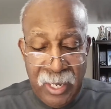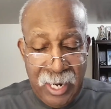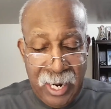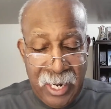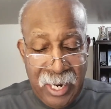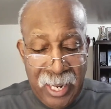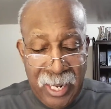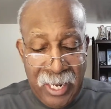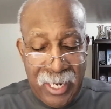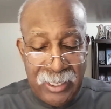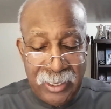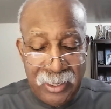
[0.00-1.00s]
and I
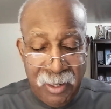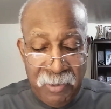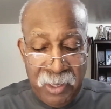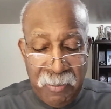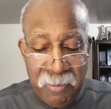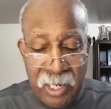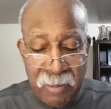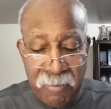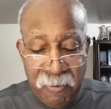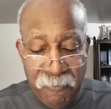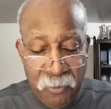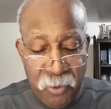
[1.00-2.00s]
lay a stumbling
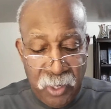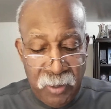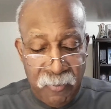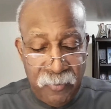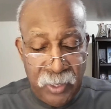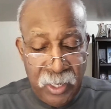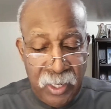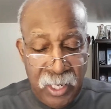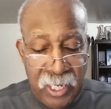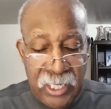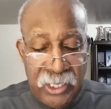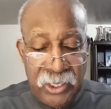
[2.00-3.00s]
block before him,
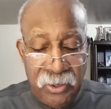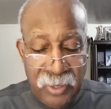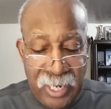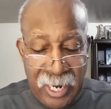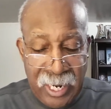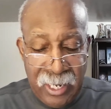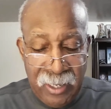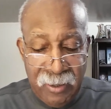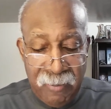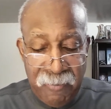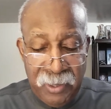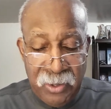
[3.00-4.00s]
he shall
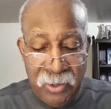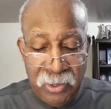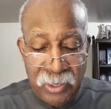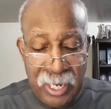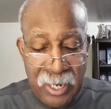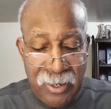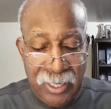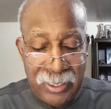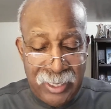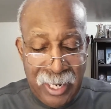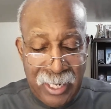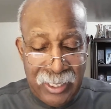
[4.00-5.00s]
die because thou
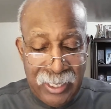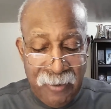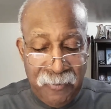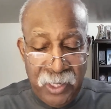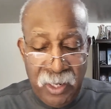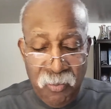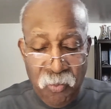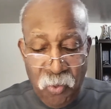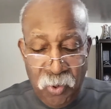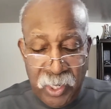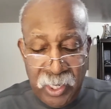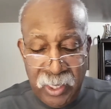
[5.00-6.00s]
hast not given him
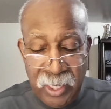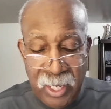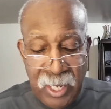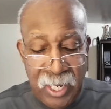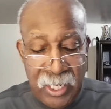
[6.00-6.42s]
warning.